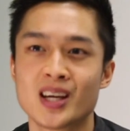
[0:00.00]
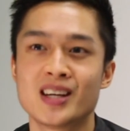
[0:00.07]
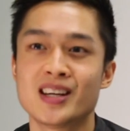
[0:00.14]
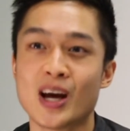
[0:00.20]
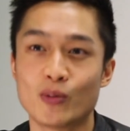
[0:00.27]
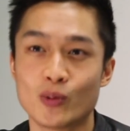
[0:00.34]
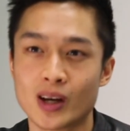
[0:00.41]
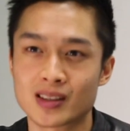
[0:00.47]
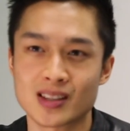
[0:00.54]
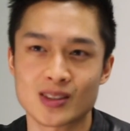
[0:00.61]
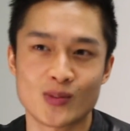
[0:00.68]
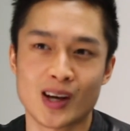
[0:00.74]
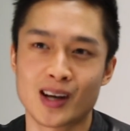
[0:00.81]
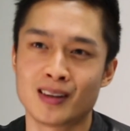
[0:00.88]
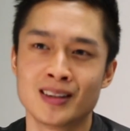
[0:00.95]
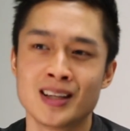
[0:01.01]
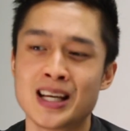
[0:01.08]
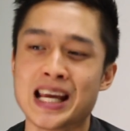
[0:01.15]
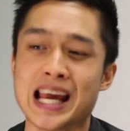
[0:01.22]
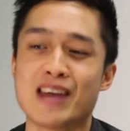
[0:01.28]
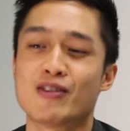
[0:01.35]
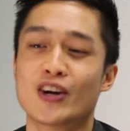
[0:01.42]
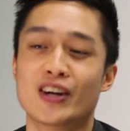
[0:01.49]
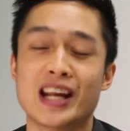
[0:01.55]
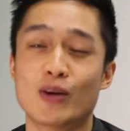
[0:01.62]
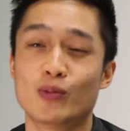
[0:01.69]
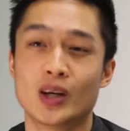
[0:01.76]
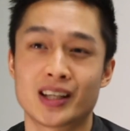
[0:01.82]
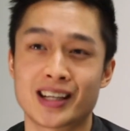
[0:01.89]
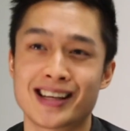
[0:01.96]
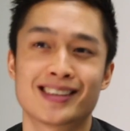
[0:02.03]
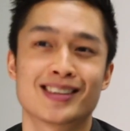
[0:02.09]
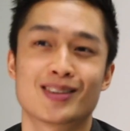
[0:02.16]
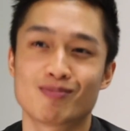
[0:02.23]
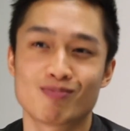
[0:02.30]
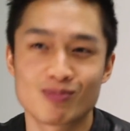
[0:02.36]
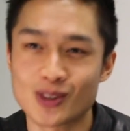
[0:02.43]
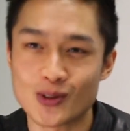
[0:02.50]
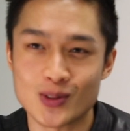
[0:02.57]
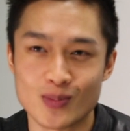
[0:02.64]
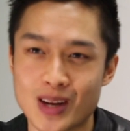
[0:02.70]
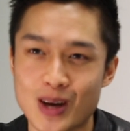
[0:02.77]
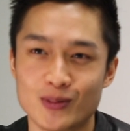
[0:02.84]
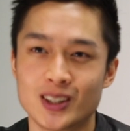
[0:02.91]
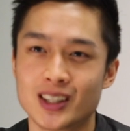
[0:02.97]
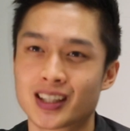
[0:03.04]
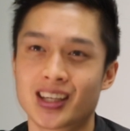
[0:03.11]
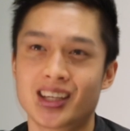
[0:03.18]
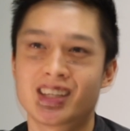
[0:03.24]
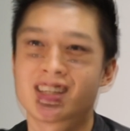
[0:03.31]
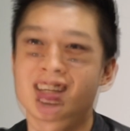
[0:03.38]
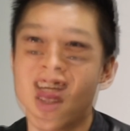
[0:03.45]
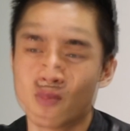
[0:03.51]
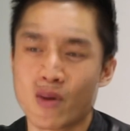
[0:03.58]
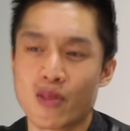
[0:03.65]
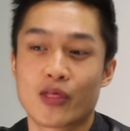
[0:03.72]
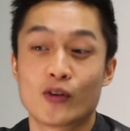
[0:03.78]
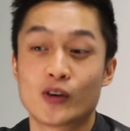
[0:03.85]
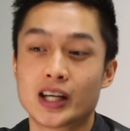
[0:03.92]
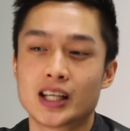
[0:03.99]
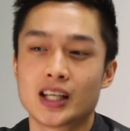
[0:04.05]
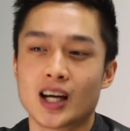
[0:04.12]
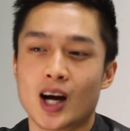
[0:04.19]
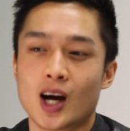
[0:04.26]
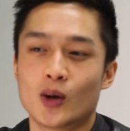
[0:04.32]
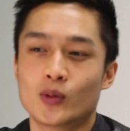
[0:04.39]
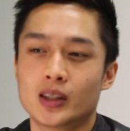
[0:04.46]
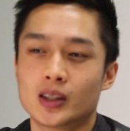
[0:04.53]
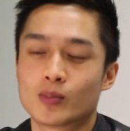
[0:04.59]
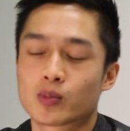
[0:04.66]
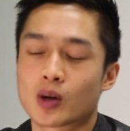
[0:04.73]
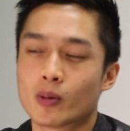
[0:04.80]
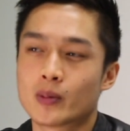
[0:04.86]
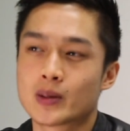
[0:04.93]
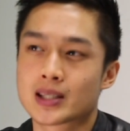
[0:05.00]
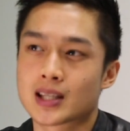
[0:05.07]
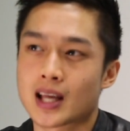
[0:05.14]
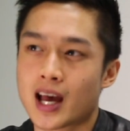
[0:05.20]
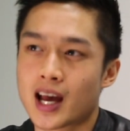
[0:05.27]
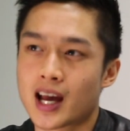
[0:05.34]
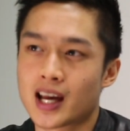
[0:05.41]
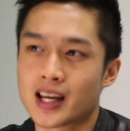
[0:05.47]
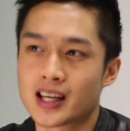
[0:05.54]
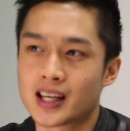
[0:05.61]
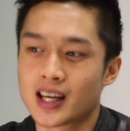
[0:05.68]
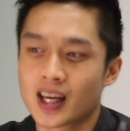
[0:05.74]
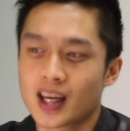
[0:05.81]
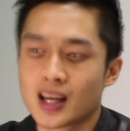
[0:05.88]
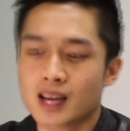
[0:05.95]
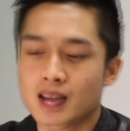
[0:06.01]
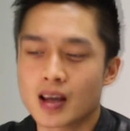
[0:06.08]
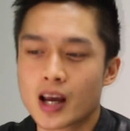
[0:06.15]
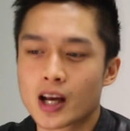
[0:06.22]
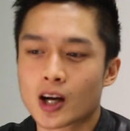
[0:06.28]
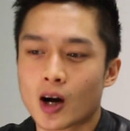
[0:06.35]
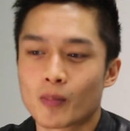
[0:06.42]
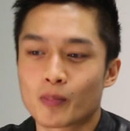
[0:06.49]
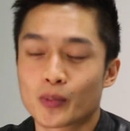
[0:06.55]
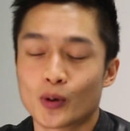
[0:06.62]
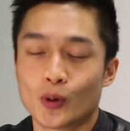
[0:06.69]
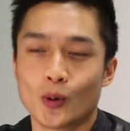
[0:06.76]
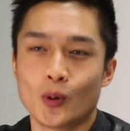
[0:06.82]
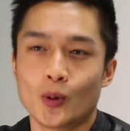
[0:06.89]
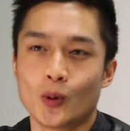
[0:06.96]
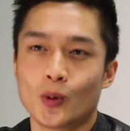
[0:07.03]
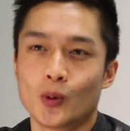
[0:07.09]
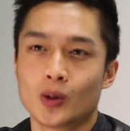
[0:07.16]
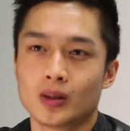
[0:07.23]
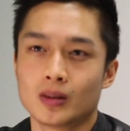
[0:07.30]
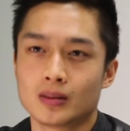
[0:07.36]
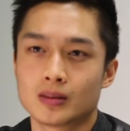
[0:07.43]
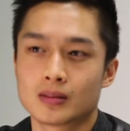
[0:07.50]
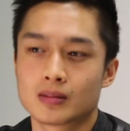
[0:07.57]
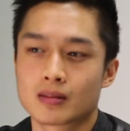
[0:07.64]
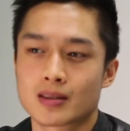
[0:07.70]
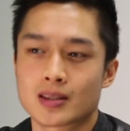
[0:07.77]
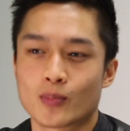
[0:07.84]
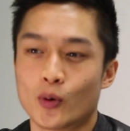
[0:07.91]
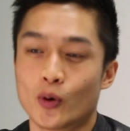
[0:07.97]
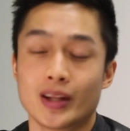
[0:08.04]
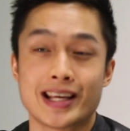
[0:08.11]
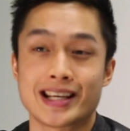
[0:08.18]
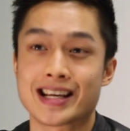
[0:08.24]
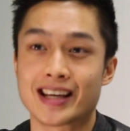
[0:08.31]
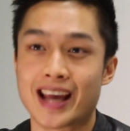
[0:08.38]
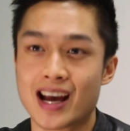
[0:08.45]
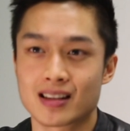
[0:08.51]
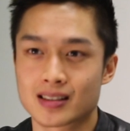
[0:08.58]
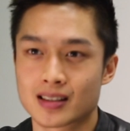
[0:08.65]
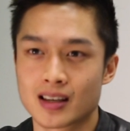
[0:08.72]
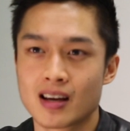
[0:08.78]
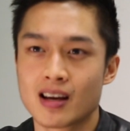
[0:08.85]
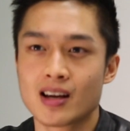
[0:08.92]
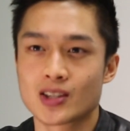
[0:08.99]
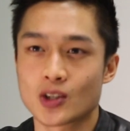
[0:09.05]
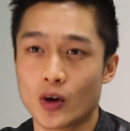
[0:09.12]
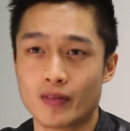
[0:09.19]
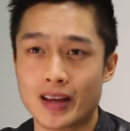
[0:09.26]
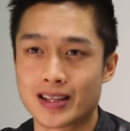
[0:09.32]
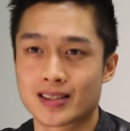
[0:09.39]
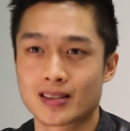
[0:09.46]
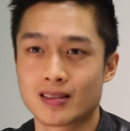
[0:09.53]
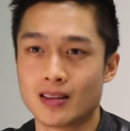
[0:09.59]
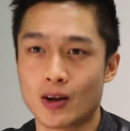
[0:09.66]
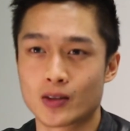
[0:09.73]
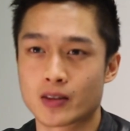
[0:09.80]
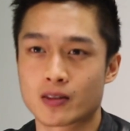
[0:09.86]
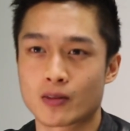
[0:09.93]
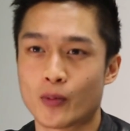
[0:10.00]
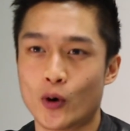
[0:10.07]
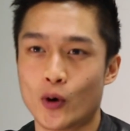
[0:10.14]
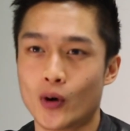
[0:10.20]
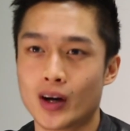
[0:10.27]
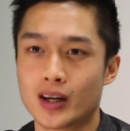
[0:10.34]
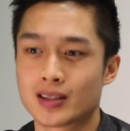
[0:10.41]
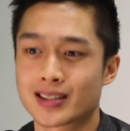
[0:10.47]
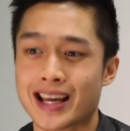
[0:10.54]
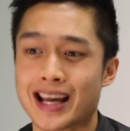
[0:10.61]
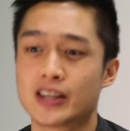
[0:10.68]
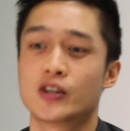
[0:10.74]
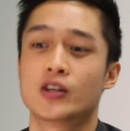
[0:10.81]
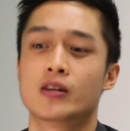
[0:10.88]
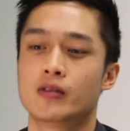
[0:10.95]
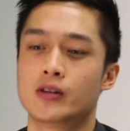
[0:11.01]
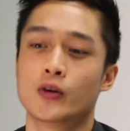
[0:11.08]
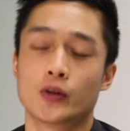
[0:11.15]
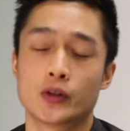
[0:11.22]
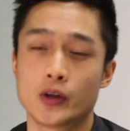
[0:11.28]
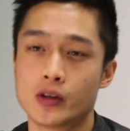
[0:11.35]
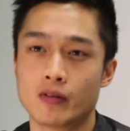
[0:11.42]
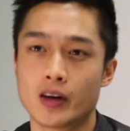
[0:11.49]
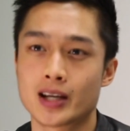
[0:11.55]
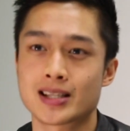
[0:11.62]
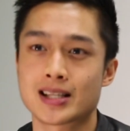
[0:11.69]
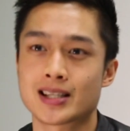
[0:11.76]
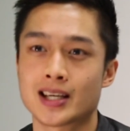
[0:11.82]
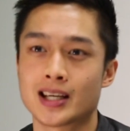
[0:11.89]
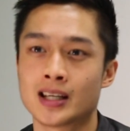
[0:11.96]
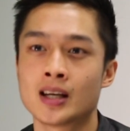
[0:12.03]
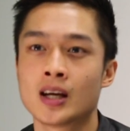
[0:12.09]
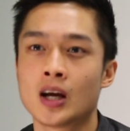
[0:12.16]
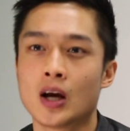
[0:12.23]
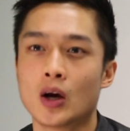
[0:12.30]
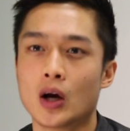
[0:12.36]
networks as well. If you're not networking, do some networking. Number three, I would probably say take up all the support that you can get. So if there's loads of support, say at your university,